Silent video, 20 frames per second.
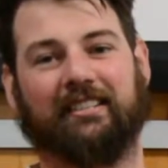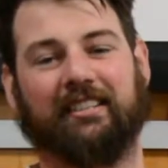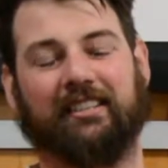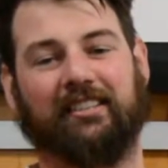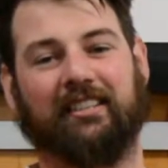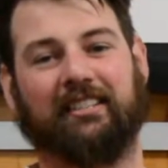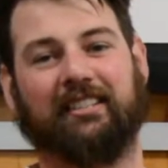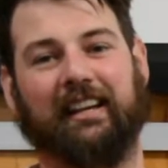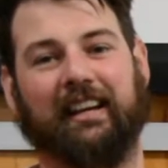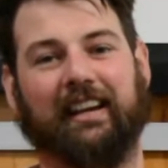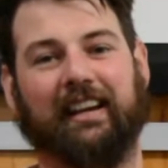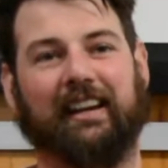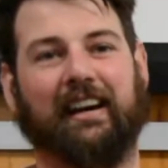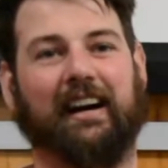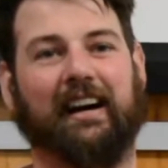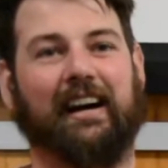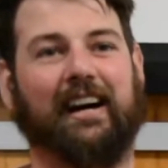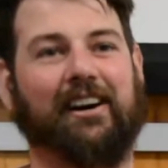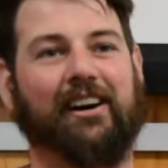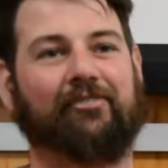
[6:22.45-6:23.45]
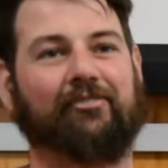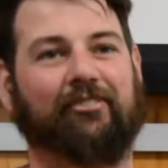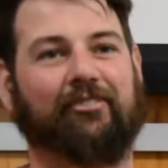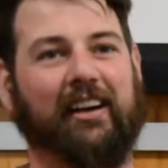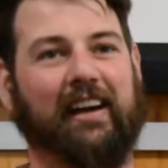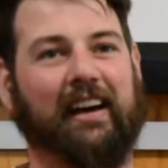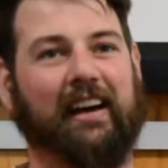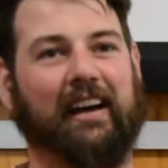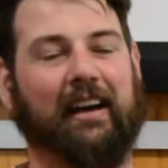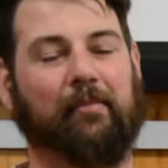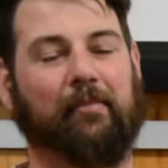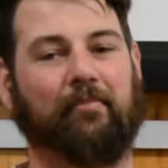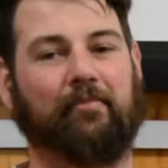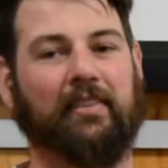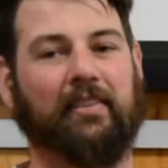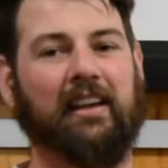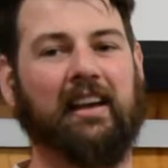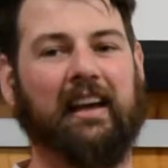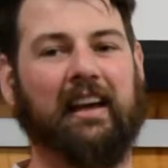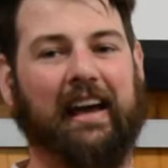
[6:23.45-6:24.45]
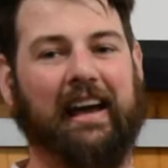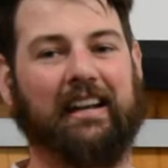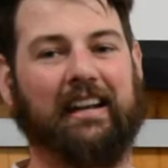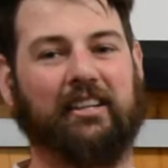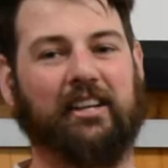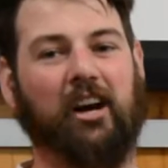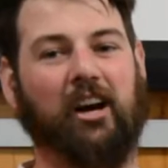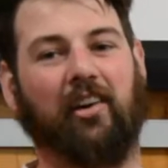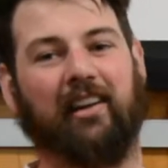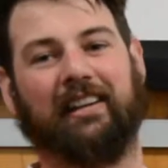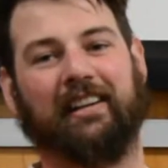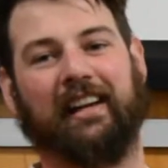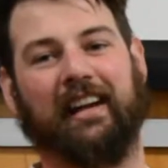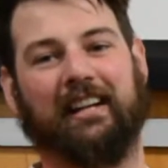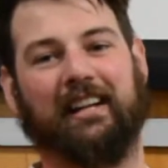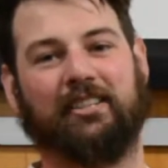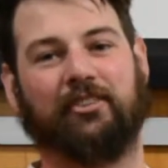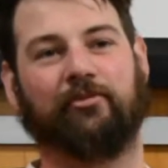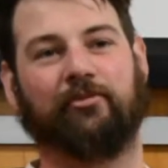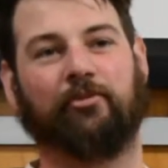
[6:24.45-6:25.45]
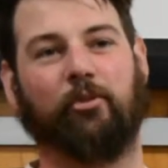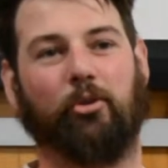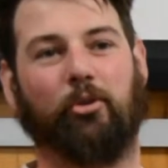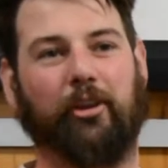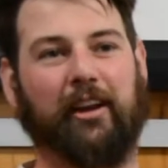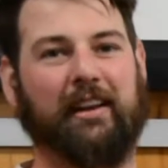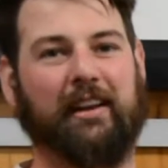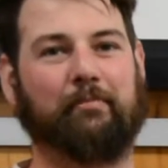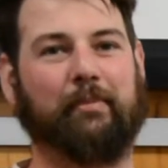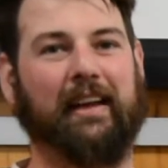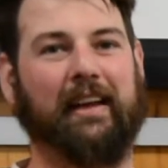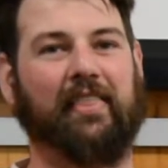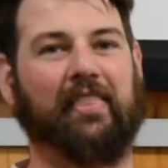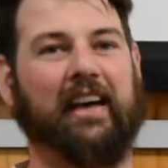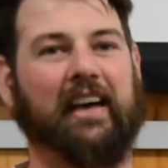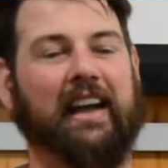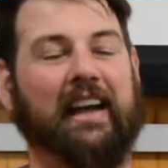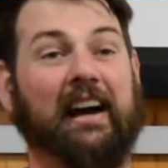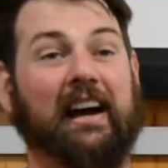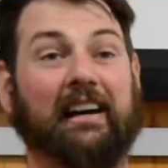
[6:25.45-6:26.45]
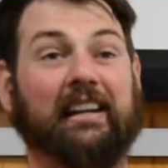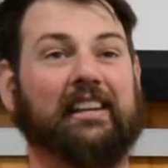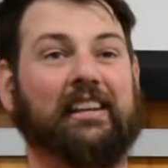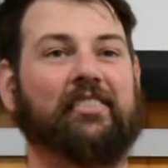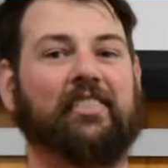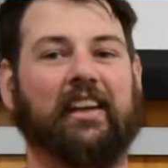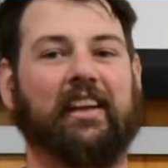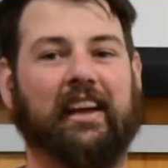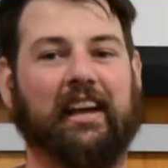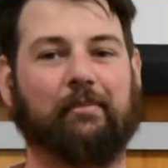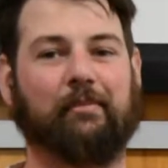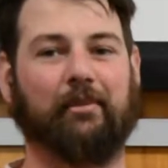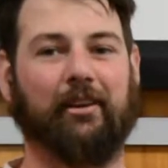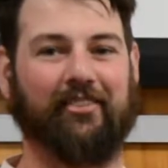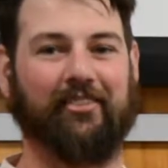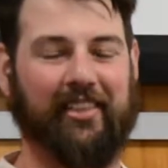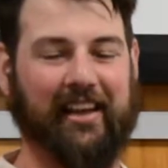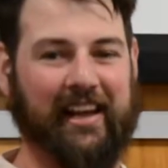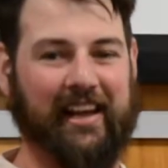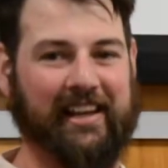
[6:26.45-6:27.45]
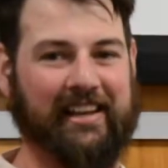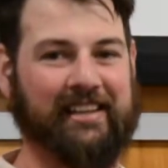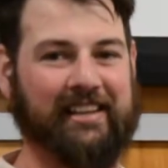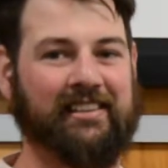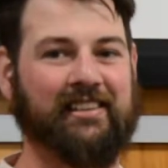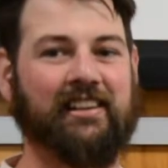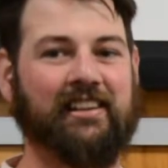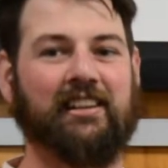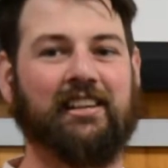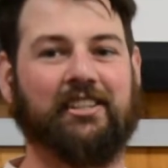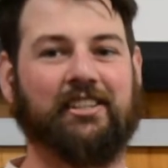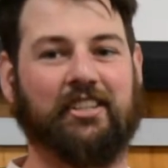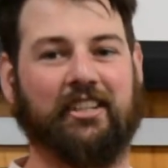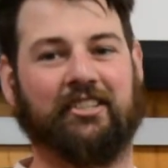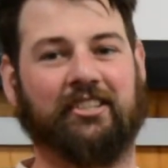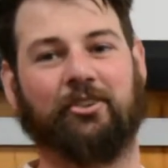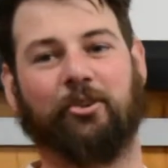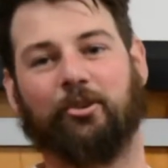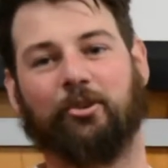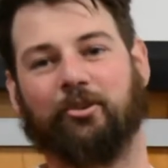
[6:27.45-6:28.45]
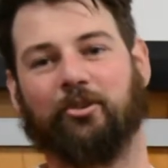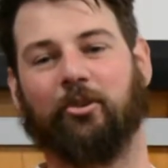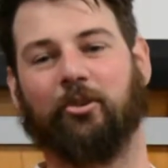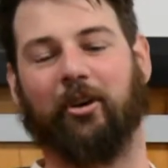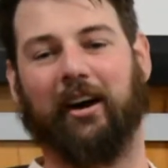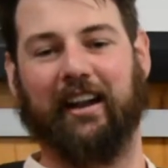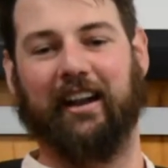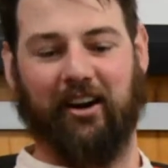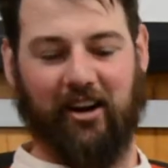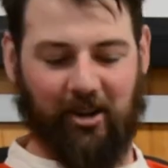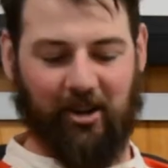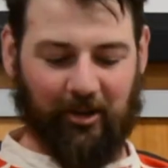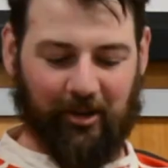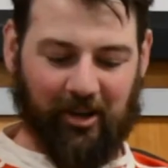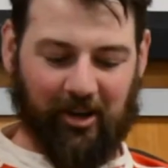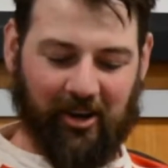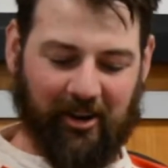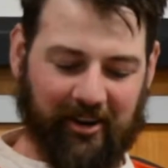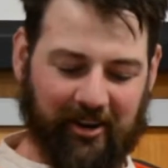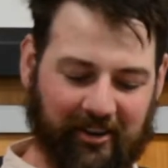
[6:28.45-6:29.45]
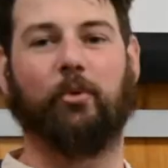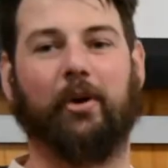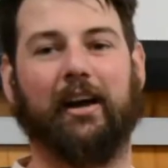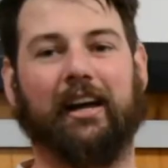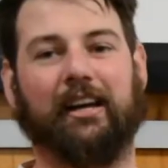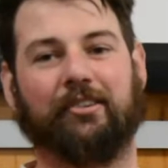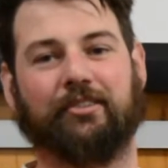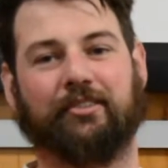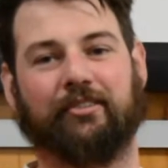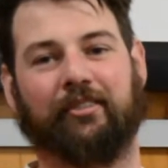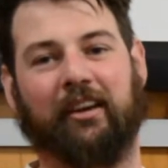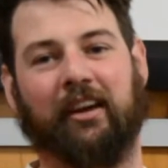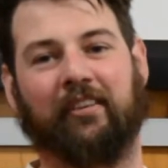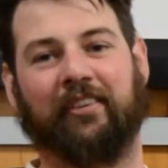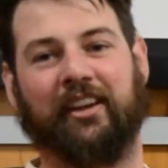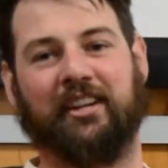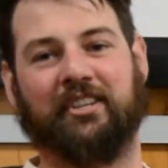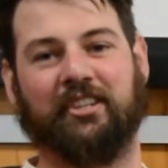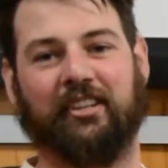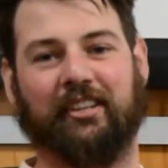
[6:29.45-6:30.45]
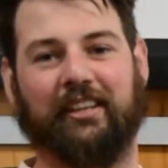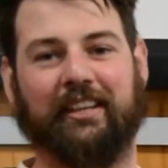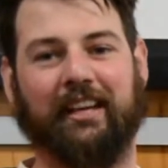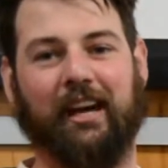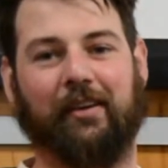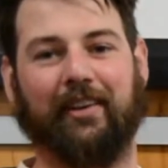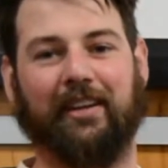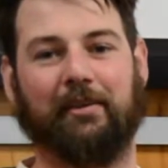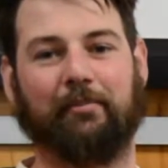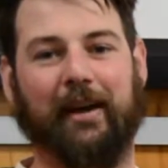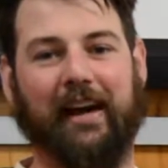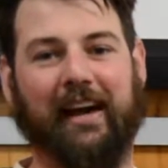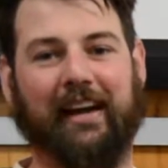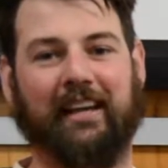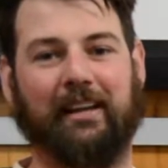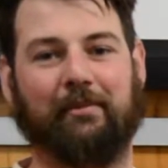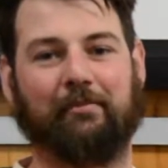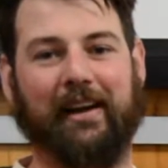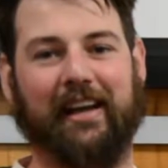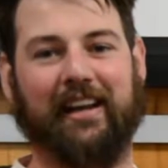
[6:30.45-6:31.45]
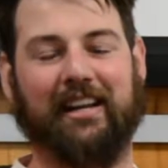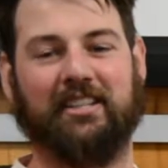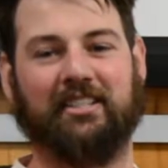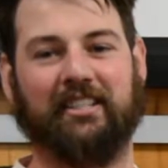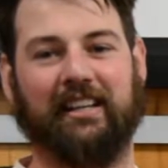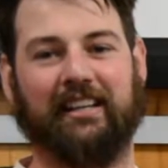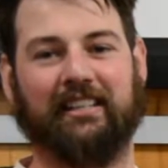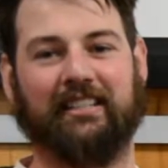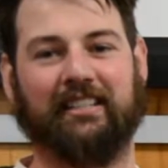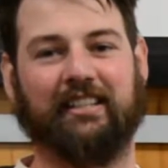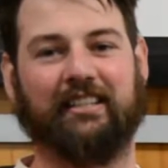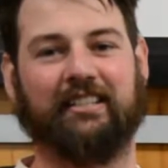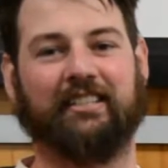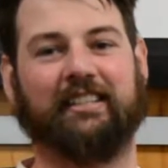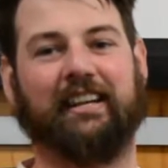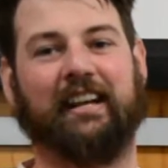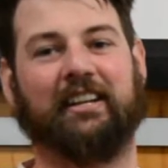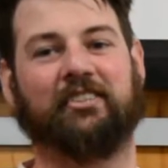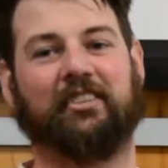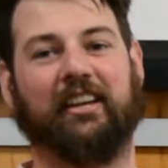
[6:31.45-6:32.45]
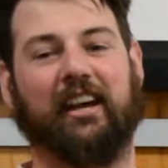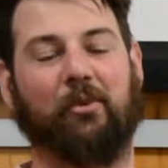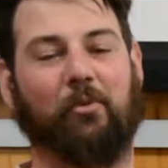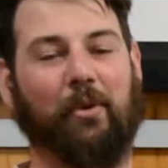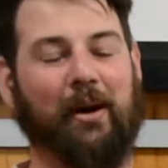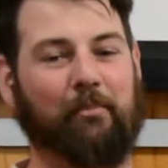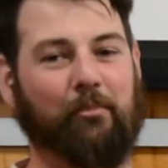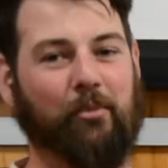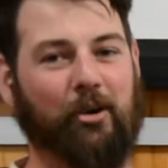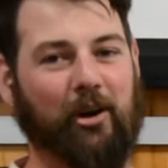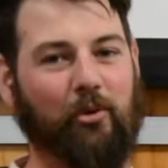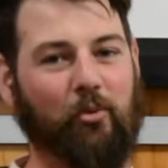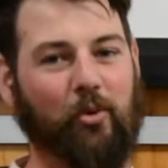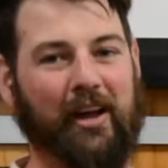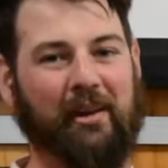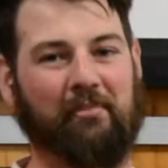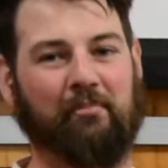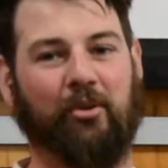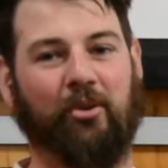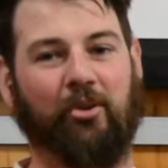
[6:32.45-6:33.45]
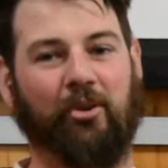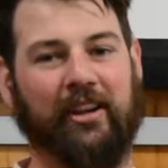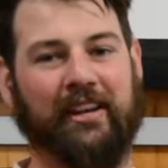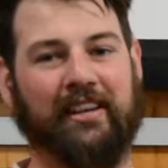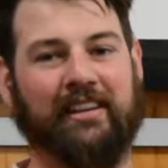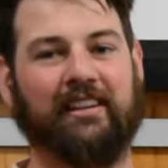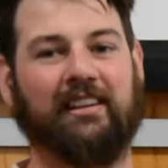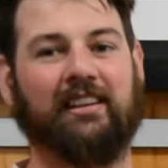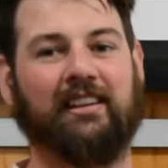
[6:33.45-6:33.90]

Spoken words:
in the second half and going down to 14 men. They hung in there, but they just couldn't quite hold on. Wales eventually coming back and managing to snatch that 1-1 point